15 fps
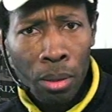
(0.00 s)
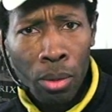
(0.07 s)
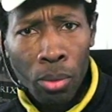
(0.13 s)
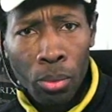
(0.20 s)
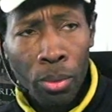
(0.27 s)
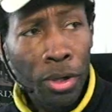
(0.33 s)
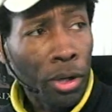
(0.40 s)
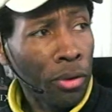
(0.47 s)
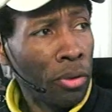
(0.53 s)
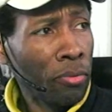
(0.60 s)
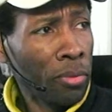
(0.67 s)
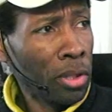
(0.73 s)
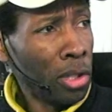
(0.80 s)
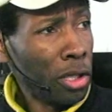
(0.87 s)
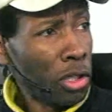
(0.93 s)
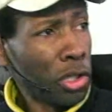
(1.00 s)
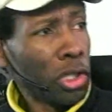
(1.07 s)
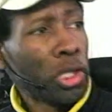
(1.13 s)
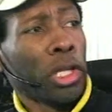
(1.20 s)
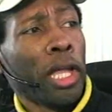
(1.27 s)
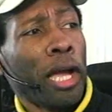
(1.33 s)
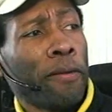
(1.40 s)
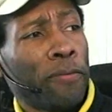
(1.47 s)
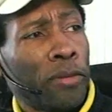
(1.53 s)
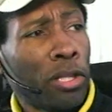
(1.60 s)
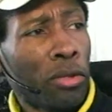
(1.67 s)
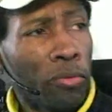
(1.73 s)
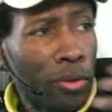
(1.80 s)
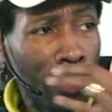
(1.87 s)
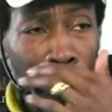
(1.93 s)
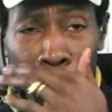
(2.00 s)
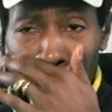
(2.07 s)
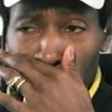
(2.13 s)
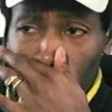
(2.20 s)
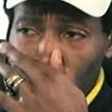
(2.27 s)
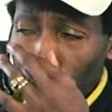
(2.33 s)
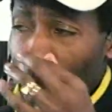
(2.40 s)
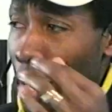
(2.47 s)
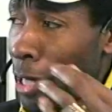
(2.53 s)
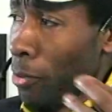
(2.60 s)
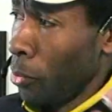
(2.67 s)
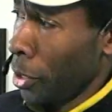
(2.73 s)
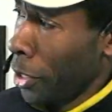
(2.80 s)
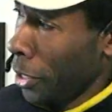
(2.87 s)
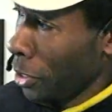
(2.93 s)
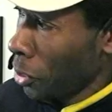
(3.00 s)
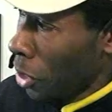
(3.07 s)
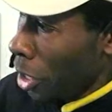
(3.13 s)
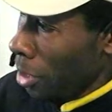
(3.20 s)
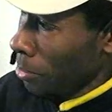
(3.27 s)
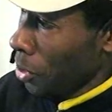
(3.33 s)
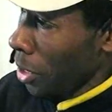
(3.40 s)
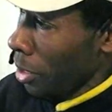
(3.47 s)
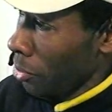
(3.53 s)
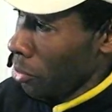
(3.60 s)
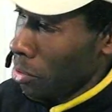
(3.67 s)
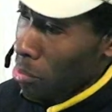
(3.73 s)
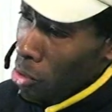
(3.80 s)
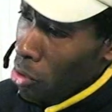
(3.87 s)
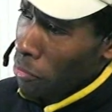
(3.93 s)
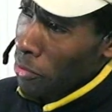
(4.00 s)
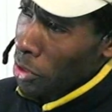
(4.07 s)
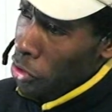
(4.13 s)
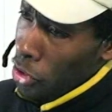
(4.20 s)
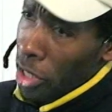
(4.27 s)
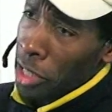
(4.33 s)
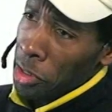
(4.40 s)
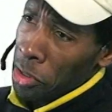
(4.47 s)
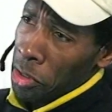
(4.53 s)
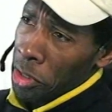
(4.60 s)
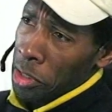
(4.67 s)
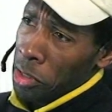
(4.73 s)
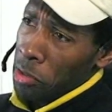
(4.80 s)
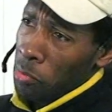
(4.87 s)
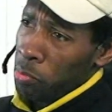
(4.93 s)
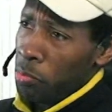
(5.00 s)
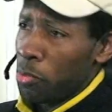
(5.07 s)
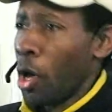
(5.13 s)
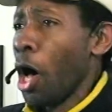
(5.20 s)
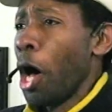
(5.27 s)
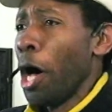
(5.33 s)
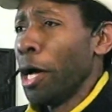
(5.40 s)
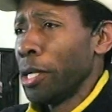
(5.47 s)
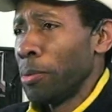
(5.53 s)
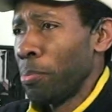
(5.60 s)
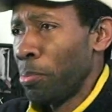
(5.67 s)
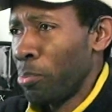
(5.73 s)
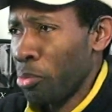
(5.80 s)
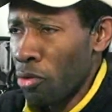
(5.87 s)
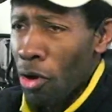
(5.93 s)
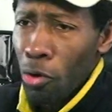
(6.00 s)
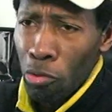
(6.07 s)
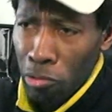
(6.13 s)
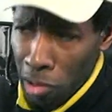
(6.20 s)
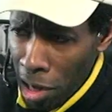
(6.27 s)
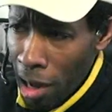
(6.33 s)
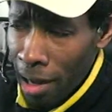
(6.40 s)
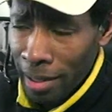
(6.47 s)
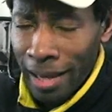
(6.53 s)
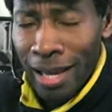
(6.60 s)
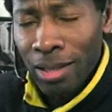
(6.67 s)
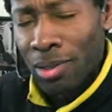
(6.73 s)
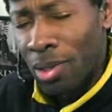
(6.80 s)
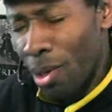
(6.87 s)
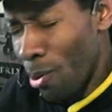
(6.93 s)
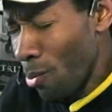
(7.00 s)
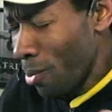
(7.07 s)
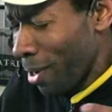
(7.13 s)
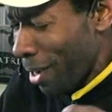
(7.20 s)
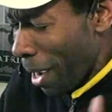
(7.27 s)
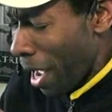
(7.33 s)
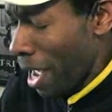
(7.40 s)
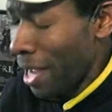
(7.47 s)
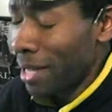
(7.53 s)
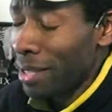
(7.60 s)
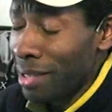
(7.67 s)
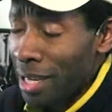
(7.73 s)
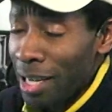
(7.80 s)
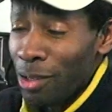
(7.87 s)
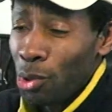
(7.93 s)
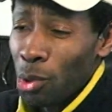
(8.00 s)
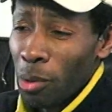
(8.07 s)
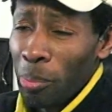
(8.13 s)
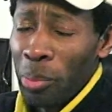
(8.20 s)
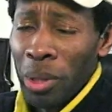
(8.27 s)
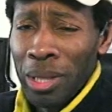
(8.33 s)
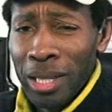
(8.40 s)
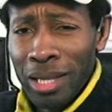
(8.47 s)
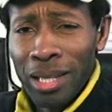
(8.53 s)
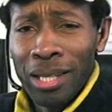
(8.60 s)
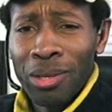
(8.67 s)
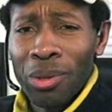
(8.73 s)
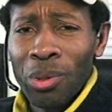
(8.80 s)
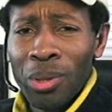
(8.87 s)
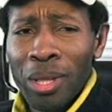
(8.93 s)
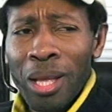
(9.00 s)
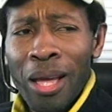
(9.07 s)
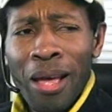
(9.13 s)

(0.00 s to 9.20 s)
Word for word: We are the religious left and the religious right, and we're going to come together to move an agenda that is God, pro God, as though God needs your political